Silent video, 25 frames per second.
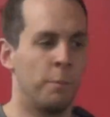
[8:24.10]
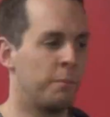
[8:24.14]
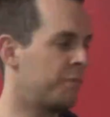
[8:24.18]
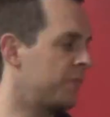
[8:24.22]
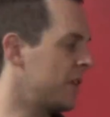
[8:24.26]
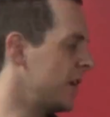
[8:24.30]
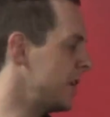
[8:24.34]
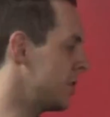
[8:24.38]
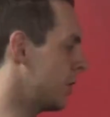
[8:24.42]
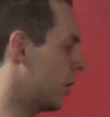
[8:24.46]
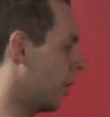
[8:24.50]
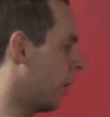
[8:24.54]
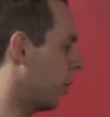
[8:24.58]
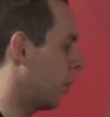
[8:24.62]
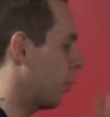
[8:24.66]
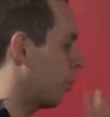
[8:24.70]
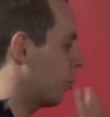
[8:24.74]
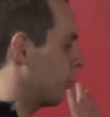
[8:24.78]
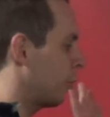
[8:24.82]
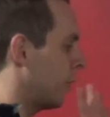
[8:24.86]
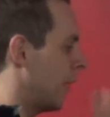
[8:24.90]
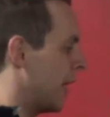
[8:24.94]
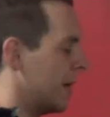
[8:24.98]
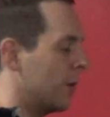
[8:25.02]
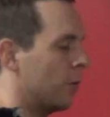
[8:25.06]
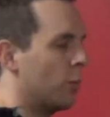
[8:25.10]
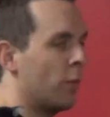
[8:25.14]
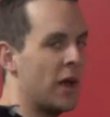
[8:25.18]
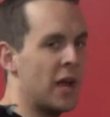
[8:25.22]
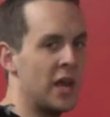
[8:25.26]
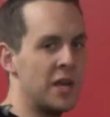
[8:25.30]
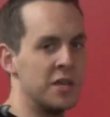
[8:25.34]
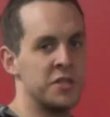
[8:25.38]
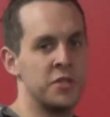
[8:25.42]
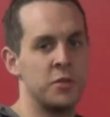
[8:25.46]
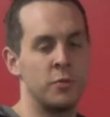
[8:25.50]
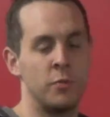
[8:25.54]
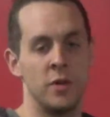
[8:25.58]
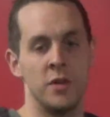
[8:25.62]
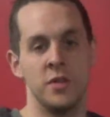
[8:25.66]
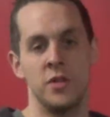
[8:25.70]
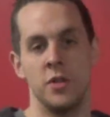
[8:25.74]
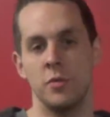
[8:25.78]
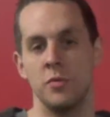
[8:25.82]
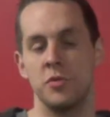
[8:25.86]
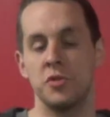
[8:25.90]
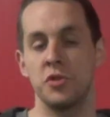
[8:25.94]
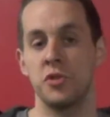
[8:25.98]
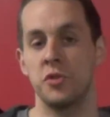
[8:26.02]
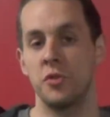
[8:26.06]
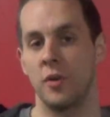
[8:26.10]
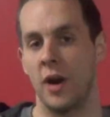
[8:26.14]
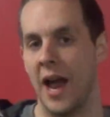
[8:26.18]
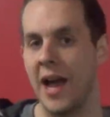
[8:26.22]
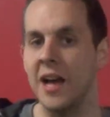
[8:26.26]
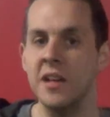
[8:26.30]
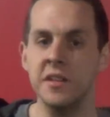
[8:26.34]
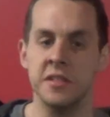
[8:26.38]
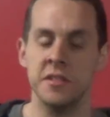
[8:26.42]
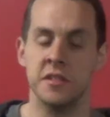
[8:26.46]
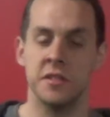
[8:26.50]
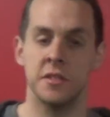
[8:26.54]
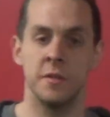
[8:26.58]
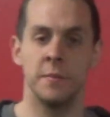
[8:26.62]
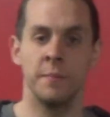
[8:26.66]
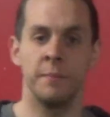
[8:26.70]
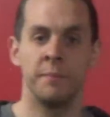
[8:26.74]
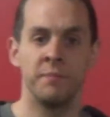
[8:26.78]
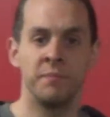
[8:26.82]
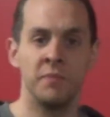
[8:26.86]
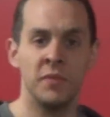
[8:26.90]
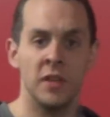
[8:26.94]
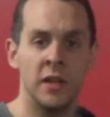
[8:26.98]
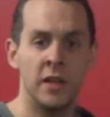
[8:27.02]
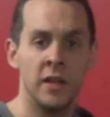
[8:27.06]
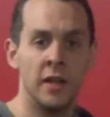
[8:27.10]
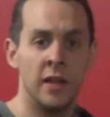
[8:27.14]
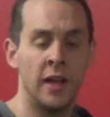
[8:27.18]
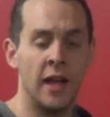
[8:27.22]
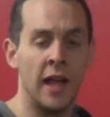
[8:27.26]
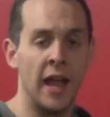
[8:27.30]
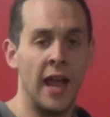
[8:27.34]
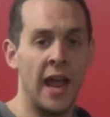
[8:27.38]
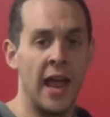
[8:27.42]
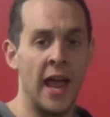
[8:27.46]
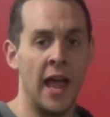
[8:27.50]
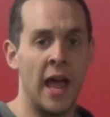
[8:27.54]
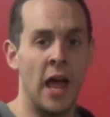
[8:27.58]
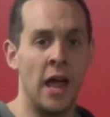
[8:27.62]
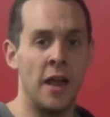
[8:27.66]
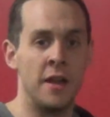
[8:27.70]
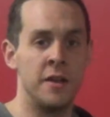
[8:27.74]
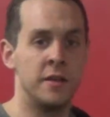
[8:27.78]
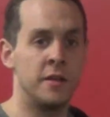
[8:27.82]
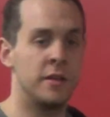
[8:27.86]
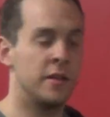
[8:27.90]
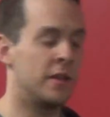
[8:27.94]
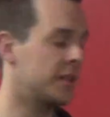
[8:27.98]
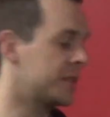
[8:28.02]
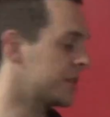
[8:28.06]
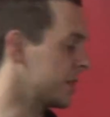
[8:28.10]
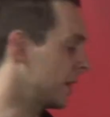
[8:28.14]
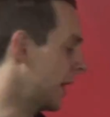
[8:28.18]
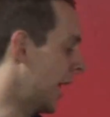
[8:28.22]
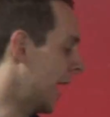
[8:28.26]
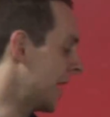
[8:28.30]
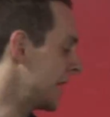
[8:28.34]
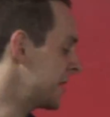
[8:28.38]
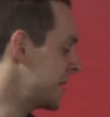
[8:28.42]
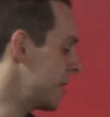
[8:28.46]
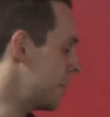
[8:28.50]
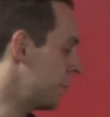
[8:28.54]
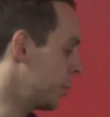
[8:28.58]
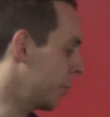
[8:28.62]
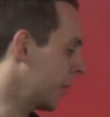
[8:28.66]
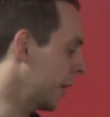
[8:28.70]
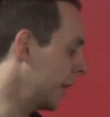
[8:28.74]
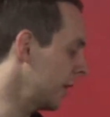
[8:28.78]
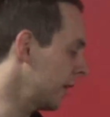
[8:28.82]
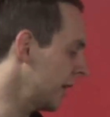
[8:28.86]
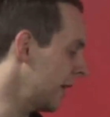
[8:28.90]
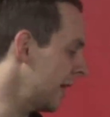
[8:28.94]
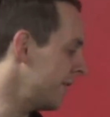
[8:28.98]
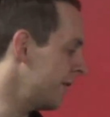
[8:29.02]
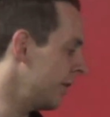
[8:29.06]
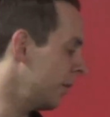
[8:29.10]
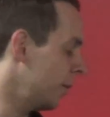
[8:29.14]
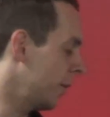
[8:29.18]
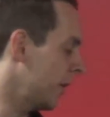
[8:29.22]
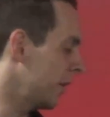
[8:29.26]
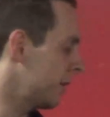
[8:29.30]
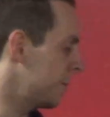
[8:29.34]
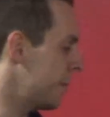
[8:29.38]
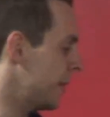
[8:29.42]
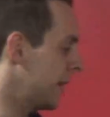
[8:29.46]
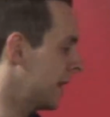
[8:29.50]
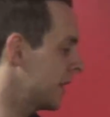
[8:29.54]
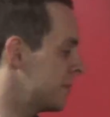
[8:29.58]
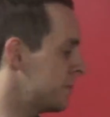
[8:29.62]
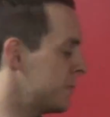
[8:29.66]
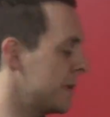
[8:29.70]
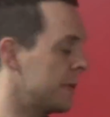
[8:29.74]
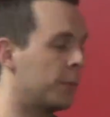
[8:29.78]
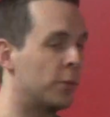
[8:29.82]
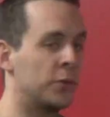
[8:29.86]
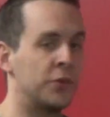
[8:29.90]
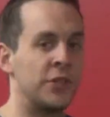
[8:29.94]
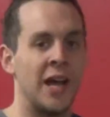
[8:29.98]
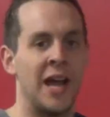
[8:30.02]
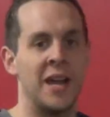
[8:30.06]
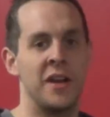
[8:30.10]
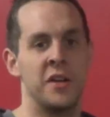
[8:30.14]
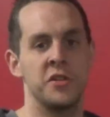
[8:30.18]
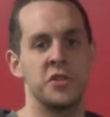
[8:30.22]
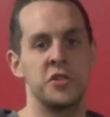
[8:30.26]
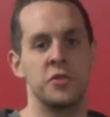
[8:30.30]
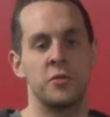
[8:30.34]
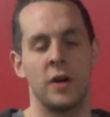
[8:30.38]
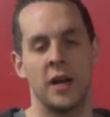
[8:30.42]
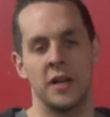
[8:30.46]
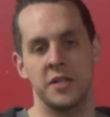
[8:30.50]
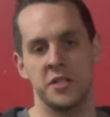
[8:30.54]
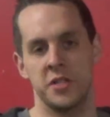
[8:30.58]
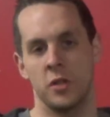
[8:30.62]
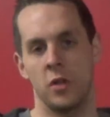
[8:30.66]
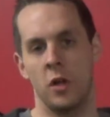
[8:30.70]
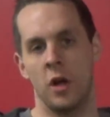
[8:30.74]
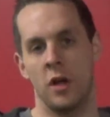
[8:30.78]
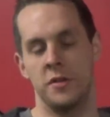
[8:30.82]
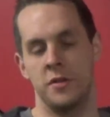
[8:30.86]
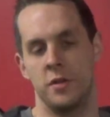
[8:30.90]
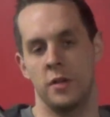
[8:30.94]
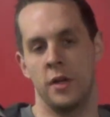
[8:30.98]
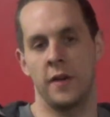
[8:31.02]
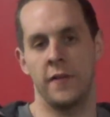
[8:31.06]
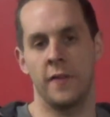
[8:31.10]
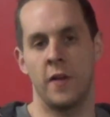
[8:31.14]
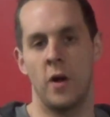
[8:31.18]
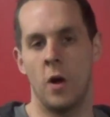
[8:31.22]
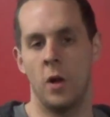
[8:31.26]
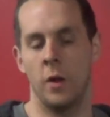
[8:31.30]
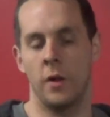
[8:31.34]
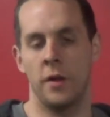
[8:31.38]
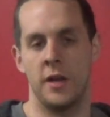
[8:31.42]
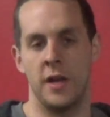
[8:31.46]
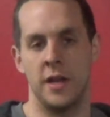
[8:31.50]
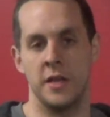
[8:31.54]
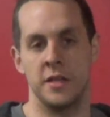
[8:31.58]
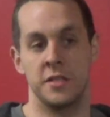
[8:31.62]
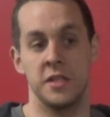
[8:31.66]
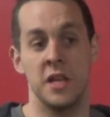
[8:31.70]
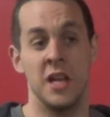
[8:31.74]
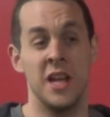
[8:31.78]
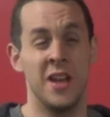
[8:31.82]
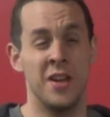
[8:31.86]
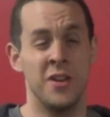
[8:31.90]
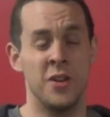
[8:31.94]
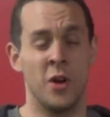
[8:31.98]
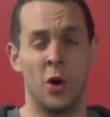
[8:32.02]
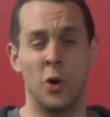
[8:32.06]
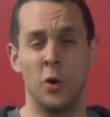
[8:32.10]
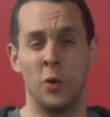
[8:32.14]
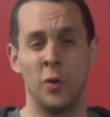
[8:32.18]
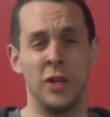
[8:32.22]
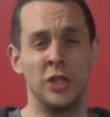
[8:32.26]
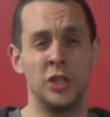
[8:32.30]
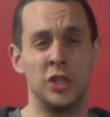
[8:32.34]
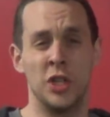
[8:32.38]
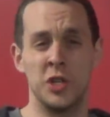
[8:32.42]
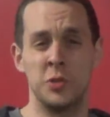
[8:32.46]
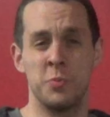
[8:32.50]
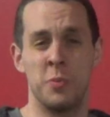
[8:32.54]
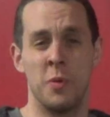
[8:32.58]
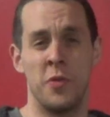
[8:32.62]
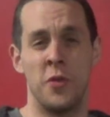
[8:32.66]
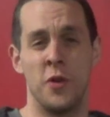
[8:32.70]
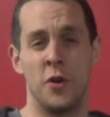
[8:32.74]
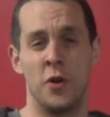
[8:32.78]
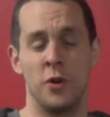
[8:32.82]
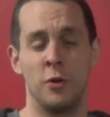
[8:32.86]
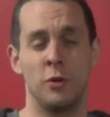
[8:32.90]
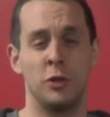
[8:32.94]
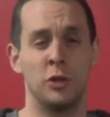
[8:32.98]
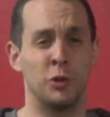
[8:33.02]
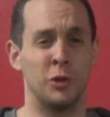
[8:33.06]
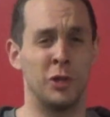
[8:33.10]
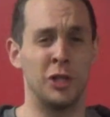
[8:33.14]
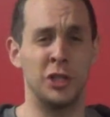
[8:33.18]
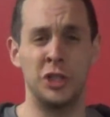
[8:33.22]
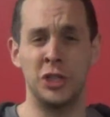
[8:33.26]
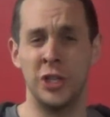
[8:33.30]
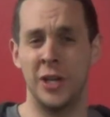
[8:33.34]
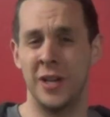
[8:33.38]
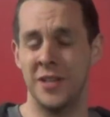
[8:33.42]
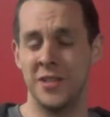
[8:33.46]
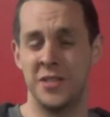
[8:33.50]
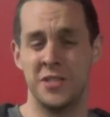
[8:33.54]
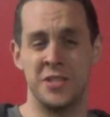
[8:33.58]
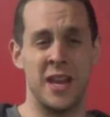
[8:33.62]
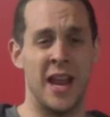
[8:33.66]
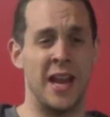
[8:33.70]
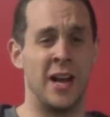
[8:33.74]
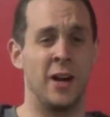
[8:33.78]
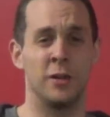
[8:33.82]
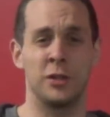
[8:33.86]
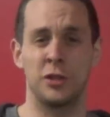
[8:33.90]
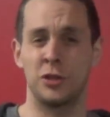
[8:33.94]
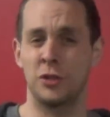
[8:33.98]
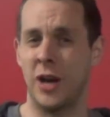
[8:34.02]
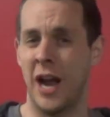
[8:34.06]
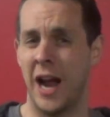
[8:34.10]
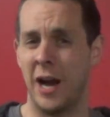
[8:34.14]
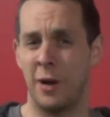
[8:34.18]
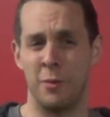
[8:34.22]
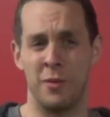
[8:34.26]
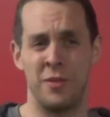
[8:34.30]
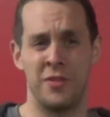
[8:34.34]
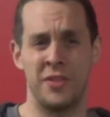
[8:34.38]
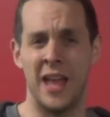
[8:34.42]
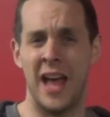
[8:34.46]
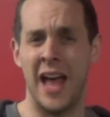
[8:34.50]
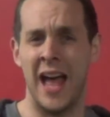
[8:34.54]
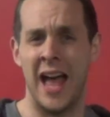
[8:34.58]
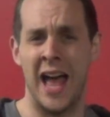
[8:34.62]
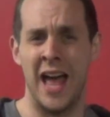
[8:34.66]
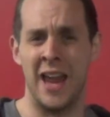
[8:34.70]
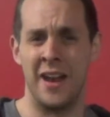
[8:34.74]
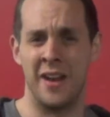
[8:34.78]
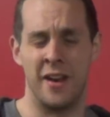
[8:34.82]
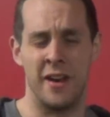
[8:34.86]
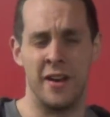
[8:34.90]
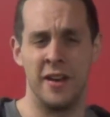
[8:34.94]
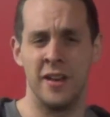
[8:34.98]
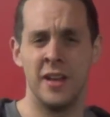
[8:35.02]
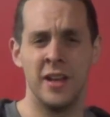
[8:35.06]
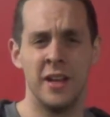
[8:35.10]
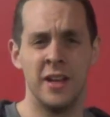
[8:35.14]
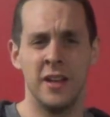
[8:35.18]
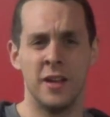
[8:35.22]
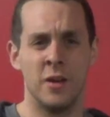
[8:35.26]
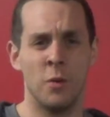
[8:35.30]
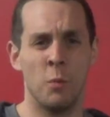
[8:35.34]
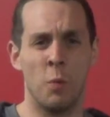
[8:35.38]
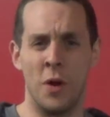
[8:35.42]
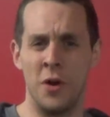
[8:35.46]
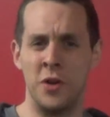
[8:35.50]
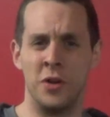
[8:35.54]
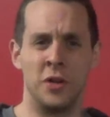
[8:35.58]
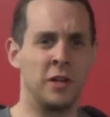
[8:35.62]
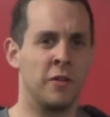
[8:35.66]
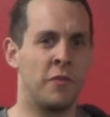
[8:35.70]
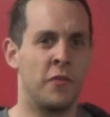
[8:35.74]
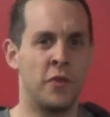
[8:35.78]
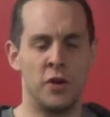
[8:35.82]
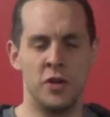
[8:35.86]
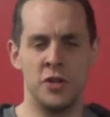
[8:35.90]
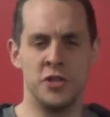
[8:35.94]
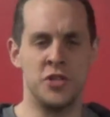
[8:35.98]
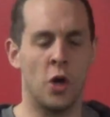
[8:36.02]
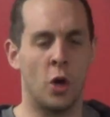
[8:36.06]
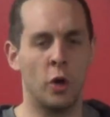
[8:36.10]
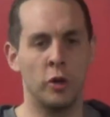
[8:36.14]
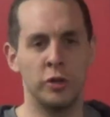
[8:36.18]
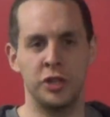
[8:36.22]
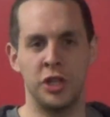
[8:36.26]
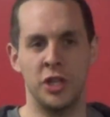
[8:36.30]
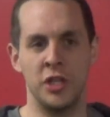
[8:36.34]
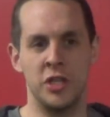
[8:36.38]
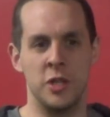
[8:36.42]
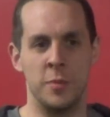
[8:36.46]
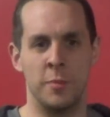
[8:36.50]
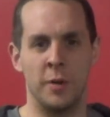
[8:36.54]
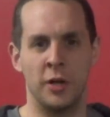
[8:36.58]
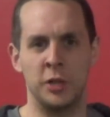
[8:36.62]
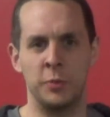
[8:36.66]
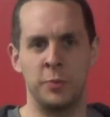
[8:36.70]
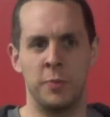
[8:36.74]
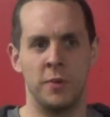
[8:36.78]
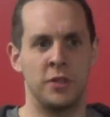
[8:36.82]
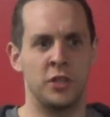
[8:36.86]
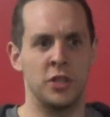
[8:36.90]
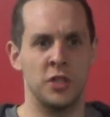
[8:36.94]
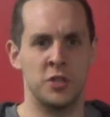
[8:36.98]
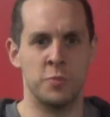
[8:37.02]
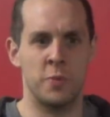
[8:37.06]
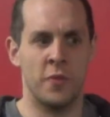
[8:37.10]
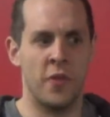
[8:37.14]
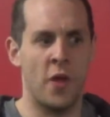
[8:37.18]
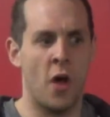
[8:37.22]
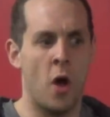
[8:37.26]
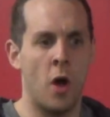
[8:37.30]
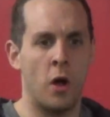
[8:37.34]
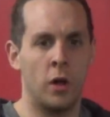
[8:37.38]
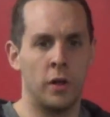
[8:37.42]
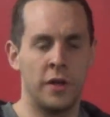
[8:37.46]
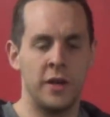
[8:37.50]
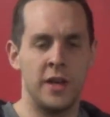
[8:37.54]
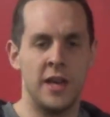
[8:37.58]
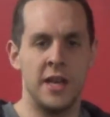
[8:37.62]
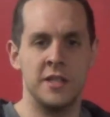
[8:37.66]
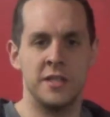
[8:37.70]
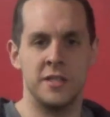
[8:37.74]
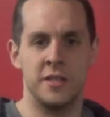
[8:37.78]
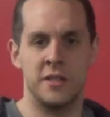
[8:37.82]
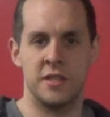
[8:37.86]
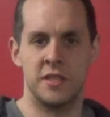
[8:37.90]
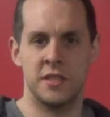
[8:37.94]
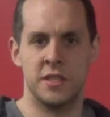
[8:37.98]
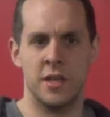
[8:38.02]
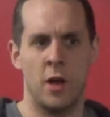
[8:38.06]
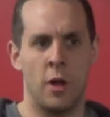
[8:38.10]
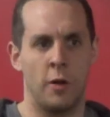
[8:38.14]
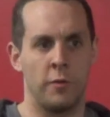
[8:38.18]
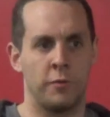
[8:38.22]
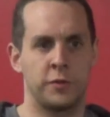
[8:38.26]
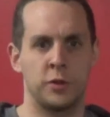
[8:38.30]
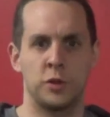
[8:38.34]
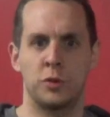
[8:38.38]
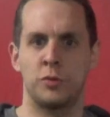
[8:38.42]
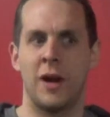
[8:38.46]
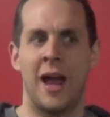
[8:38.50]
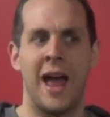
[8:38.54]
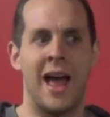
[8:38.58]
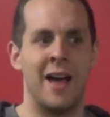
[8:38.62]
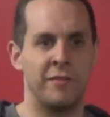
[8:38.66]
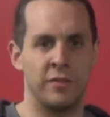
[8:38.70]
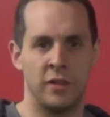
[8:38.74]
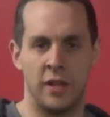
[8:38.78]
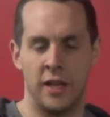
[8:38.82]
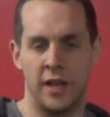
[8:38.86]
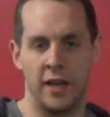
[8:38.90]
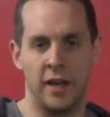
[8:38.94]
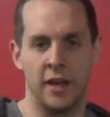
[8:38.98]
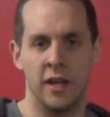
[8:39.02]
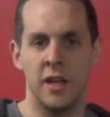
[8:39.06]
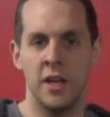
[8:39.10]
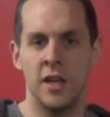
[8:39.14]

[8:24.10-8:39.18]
These are all great ways to reduce stress. And it's the last tip we're going to leave you with, because people tend to stress a lot during the holidays. Not only just with their nutrition and staying on track with that and wondering if they're indulging too much, but just with the holidays itself, traveling,